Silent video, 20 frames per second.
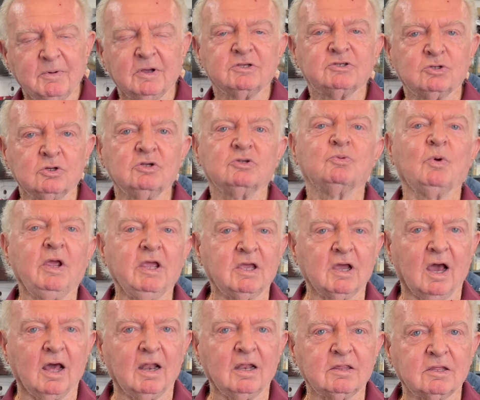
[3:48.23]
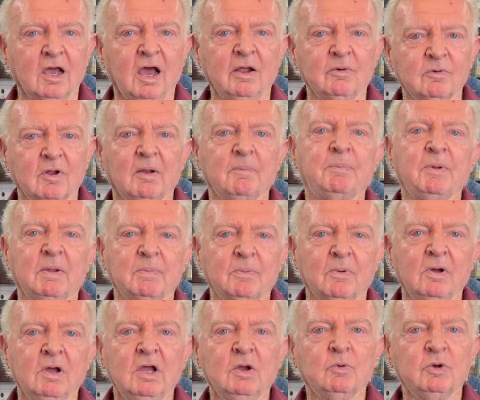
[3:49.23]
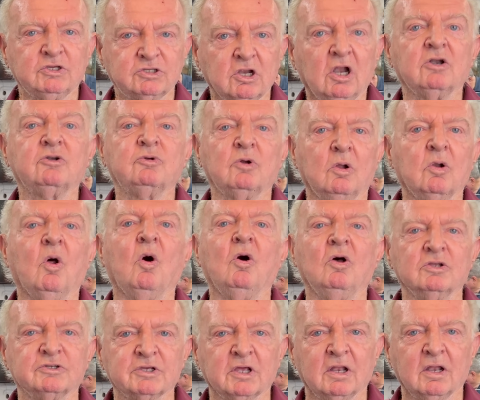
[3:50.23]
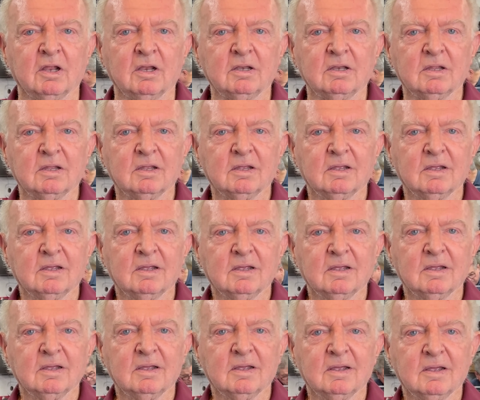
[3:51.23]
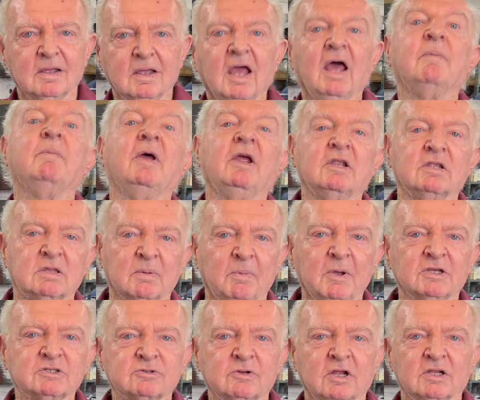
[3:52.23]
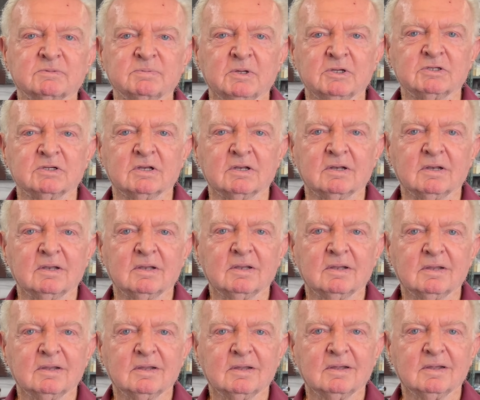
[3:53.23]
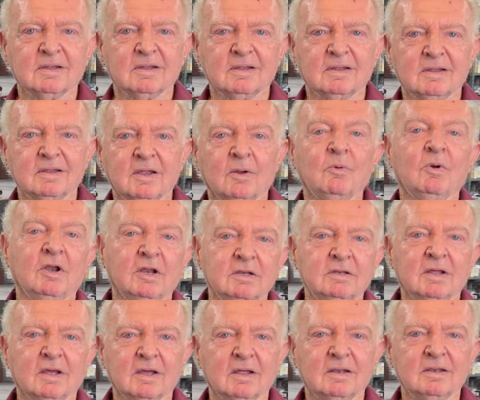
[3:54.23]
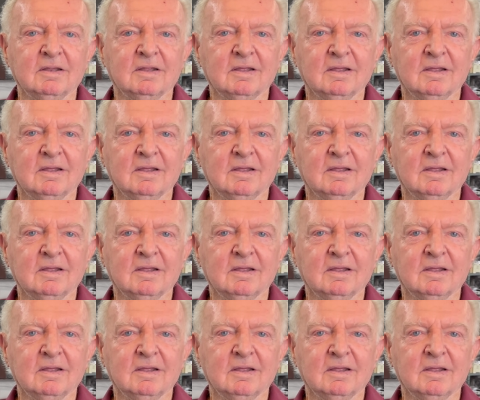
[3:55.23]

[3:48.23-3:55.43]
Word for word: But as soon as we got it, the hot rod people, we started drilling holes in it and made it the best transmission. it really did.